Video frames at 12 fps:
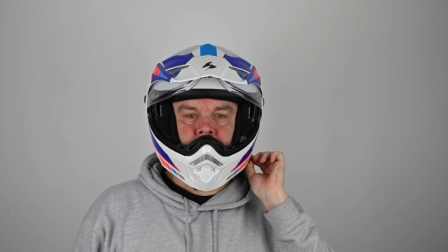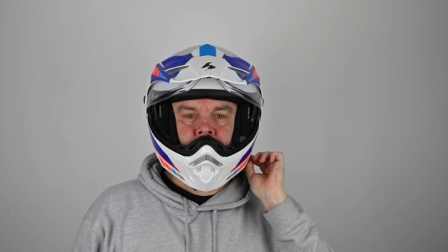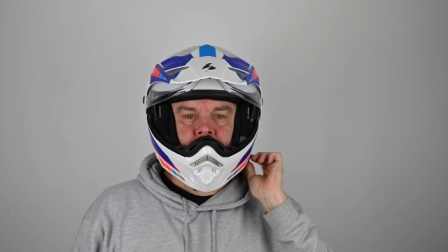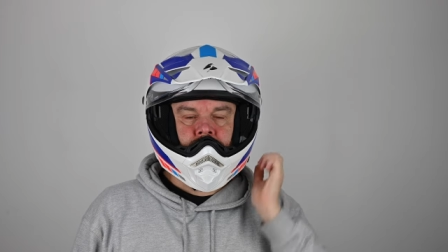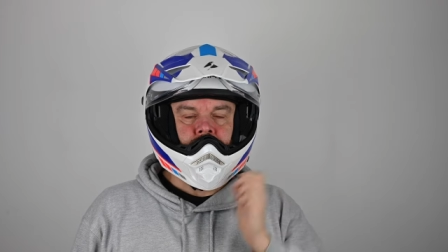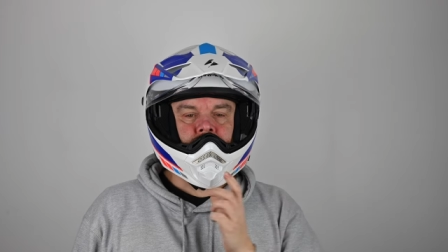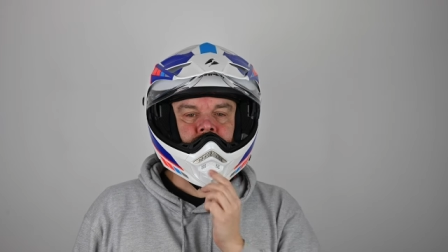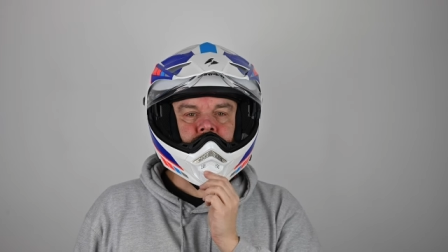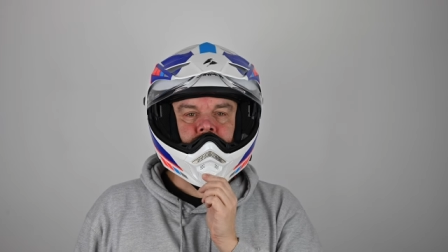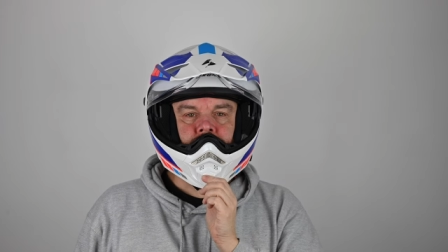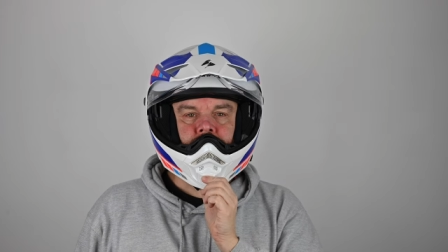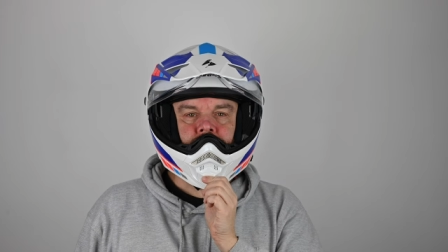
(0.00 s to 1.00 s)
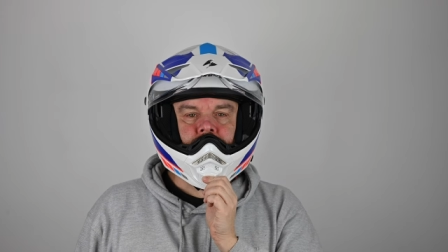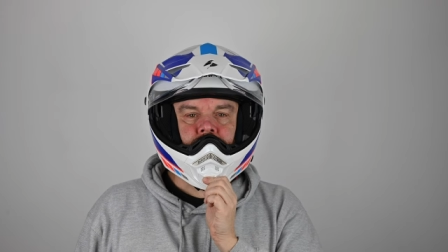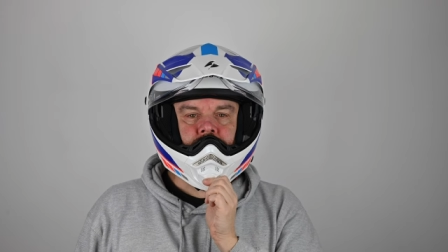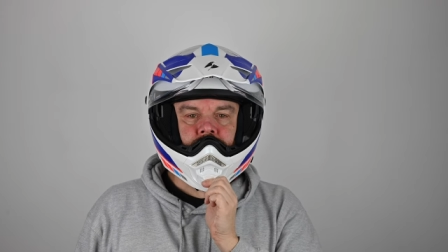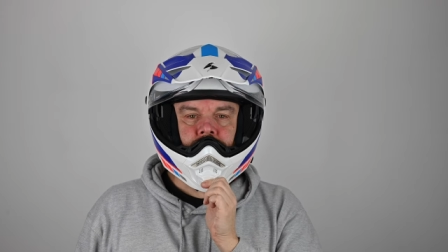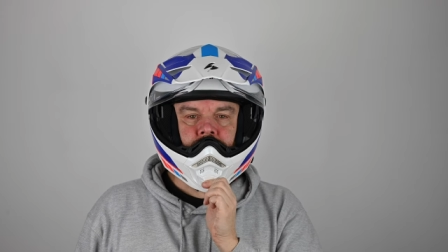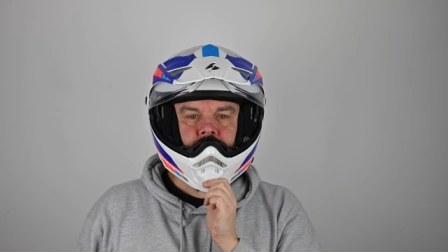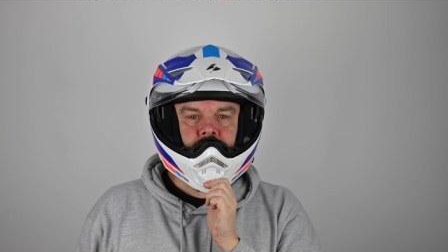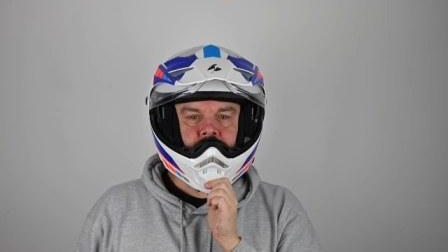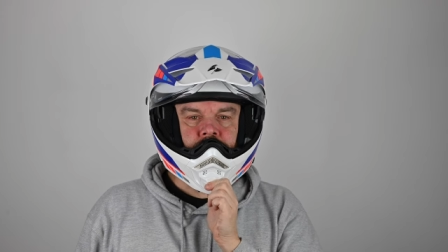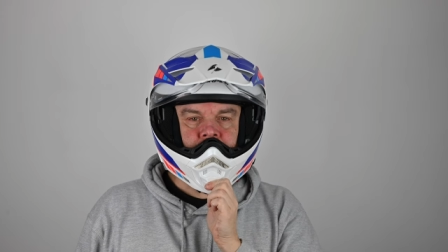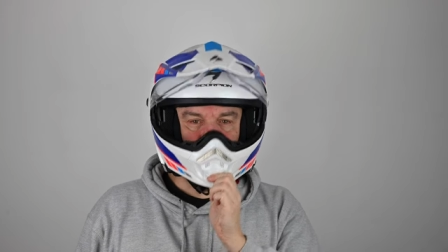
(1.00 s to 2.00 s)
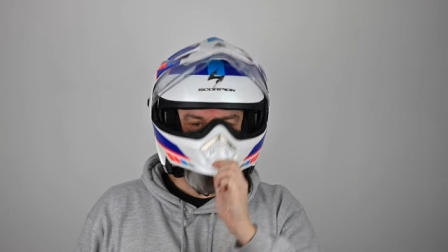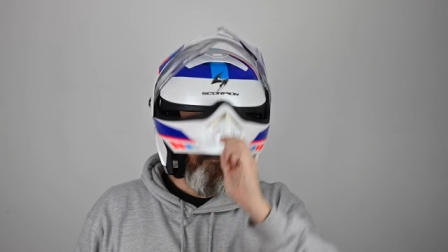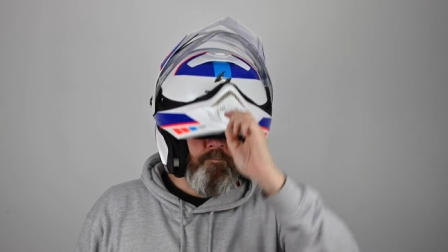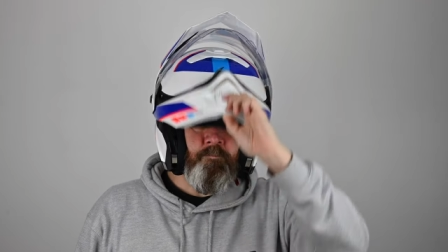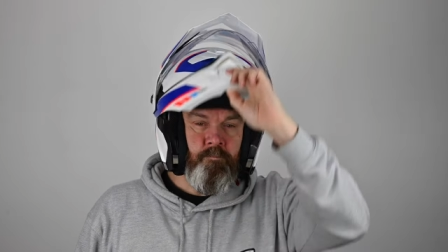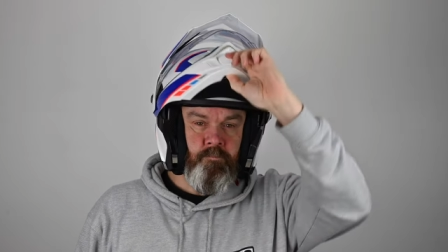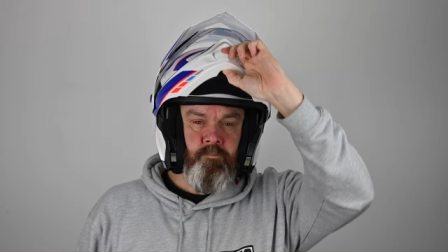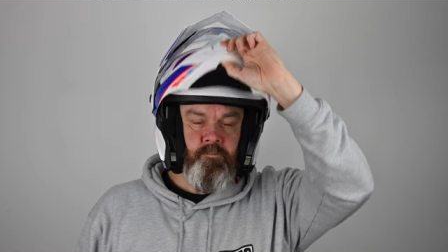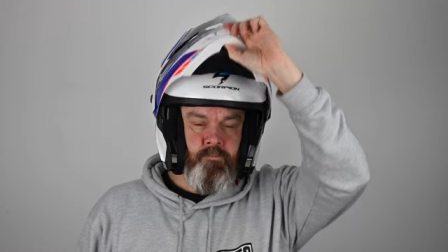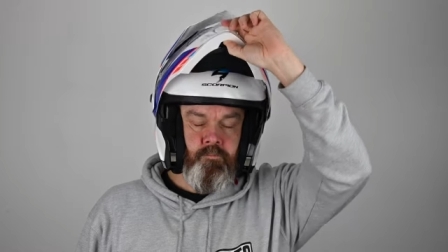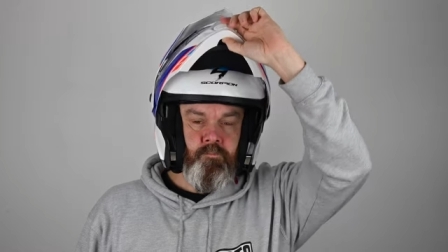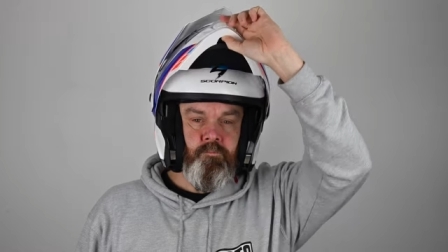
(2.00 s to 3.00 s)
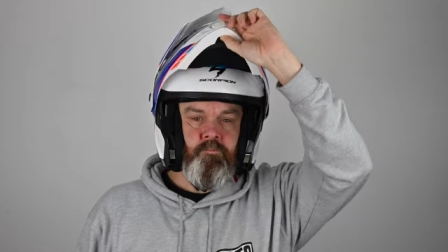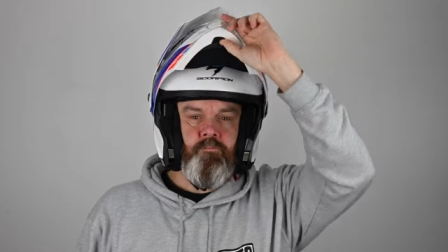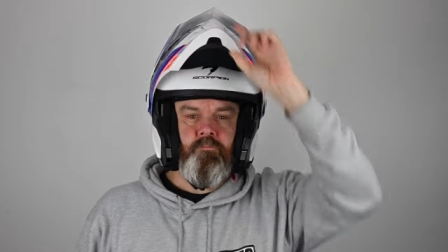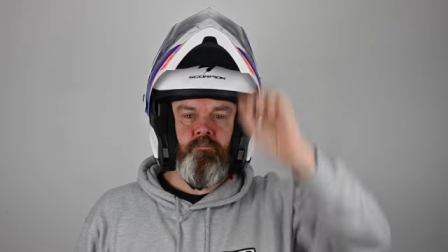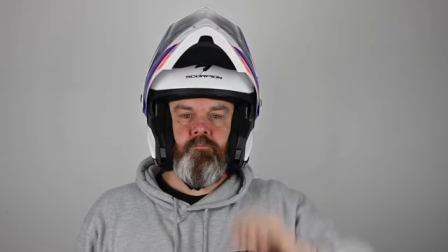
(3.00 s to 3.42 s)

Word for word: Raising the chin bar is, again, very easy, and